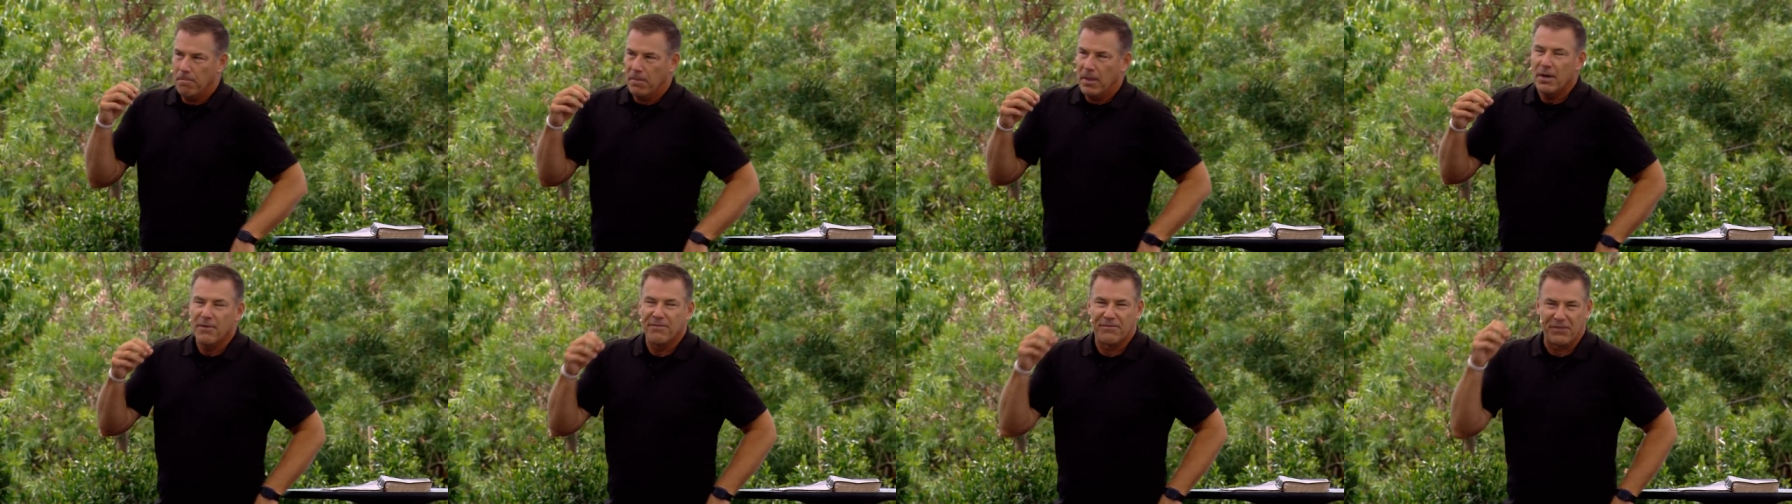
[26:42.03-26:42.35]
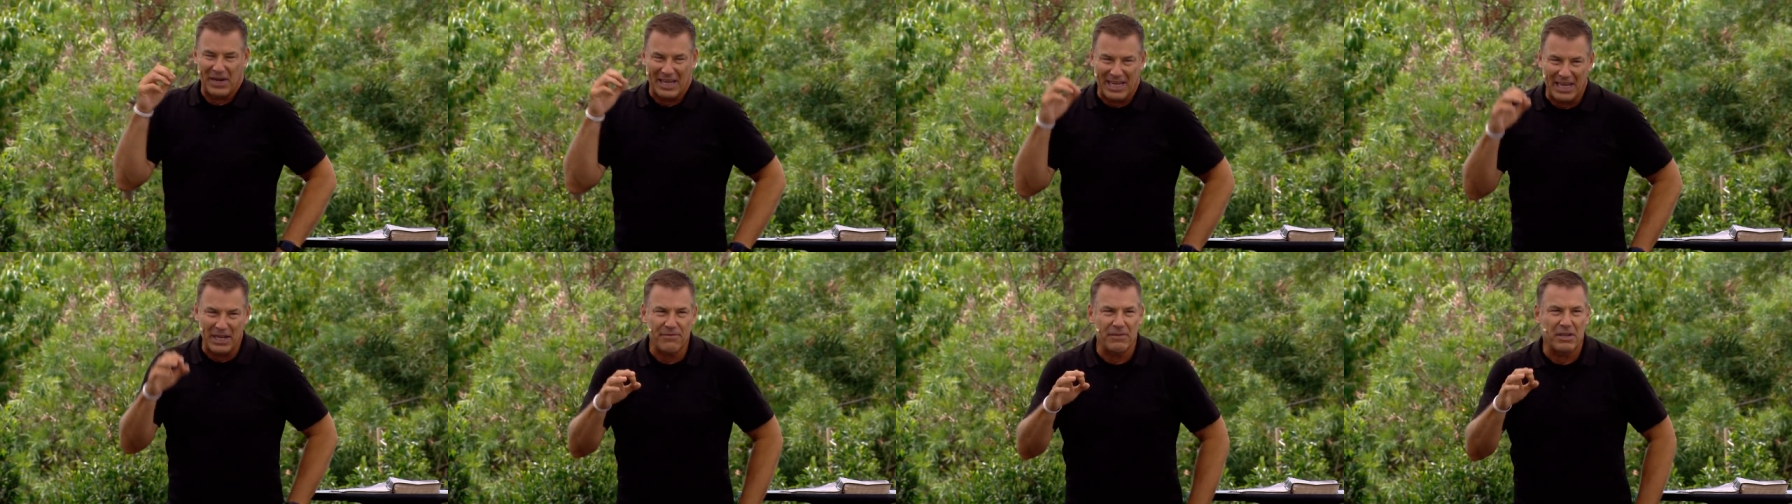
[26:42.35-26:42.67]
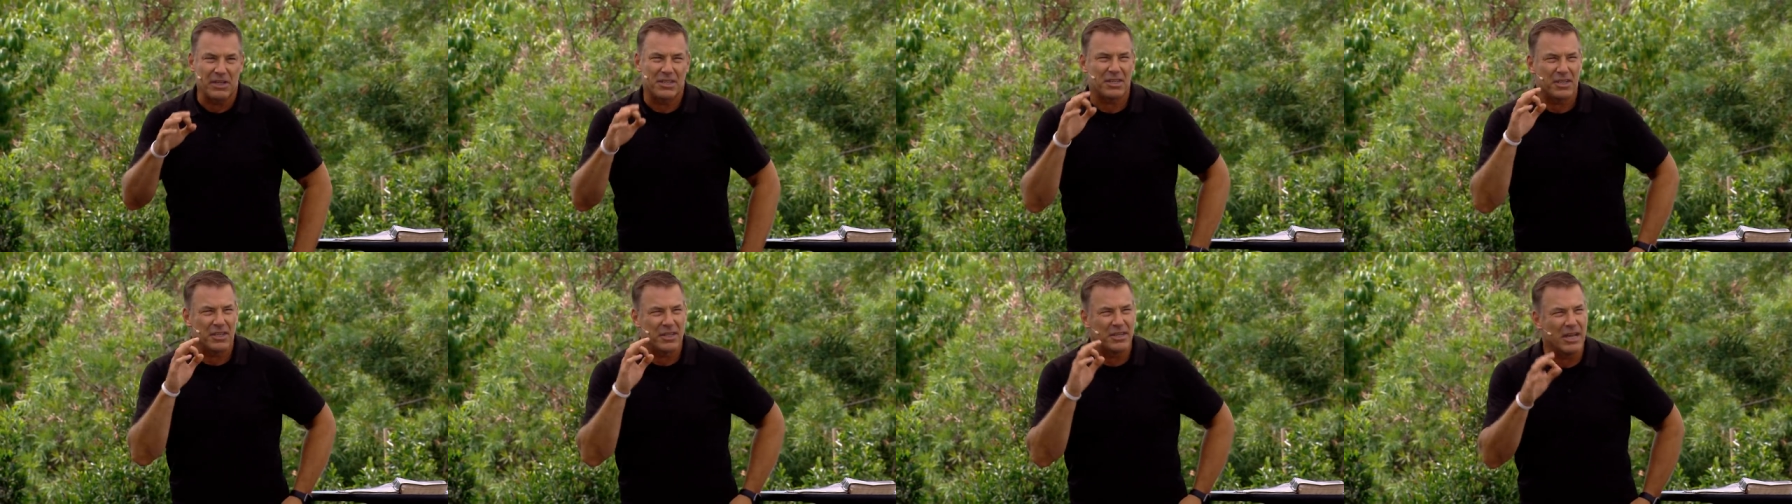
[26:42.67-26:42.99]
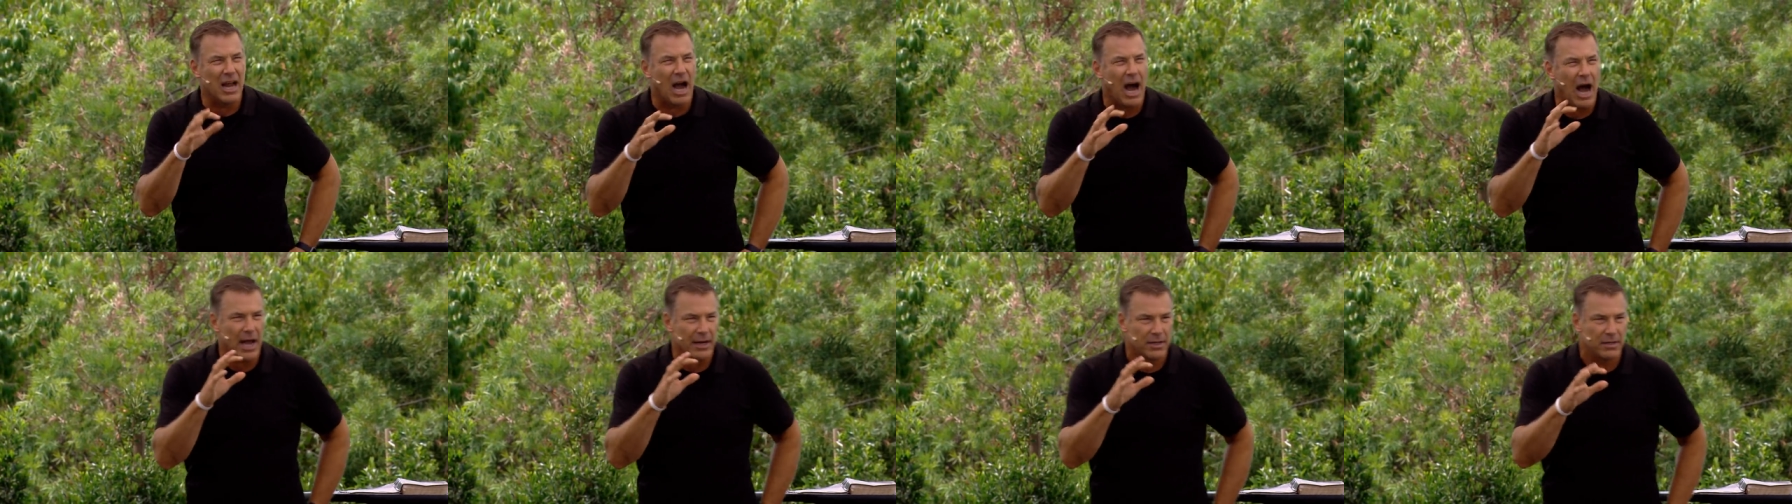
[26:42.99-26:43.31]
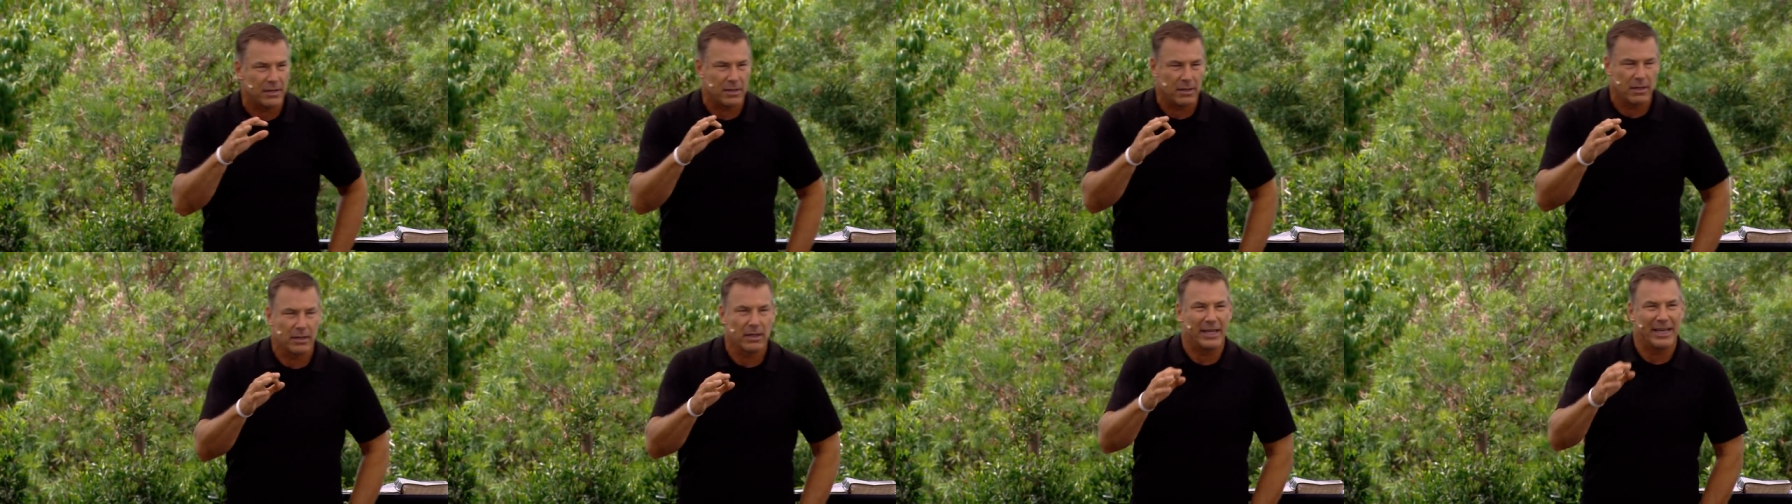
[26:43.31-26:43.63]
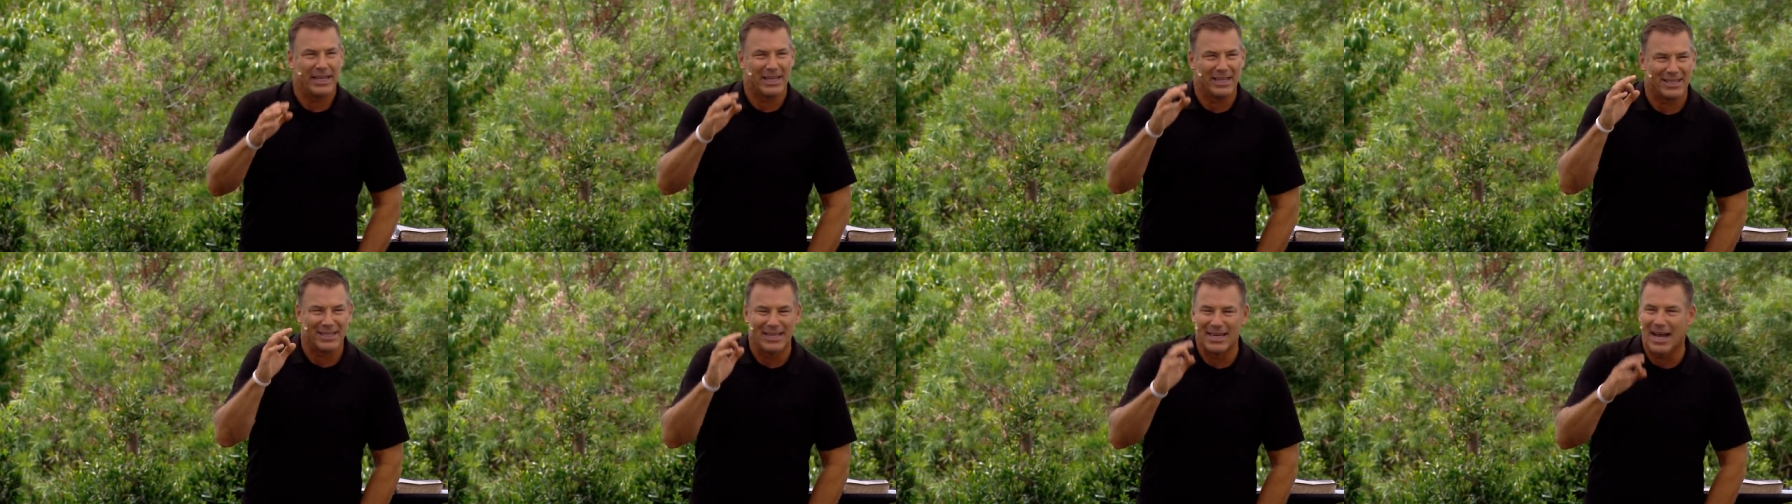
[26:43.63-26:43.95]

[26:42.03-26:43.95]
forgiveness is not, it is